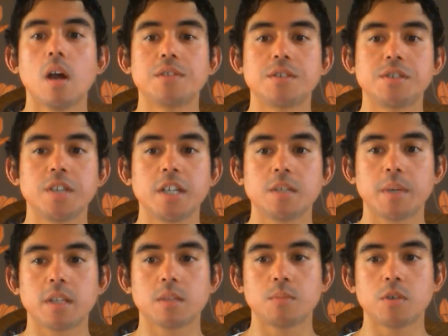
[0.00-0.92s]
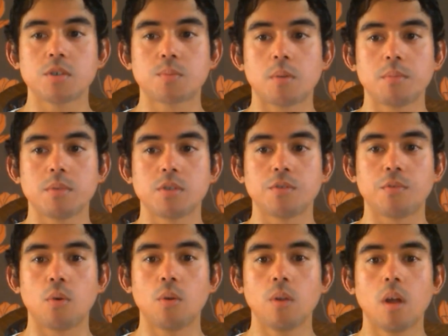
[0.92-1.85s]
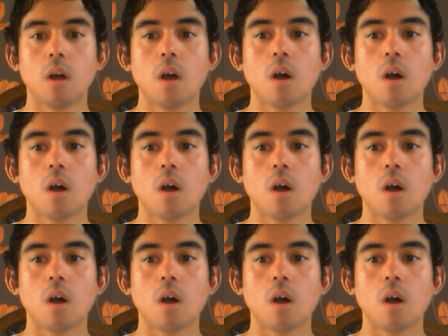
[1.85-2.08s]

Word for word: the cedar being the most prominent of all,